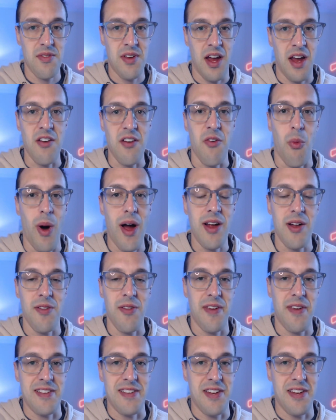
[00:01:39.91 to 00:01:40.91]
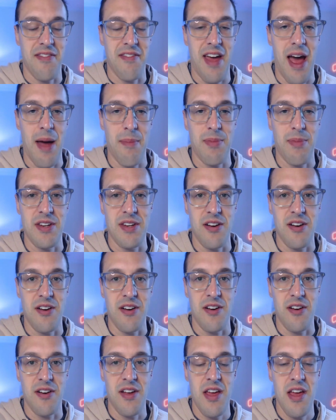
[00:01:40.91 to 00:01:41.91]
kind of wild things that have happened
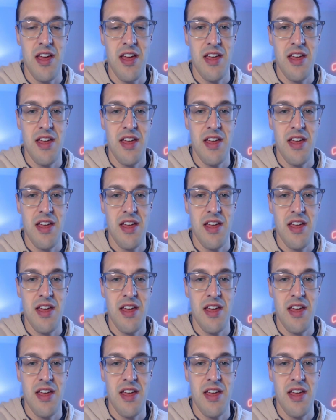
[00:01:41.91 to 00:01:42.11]
here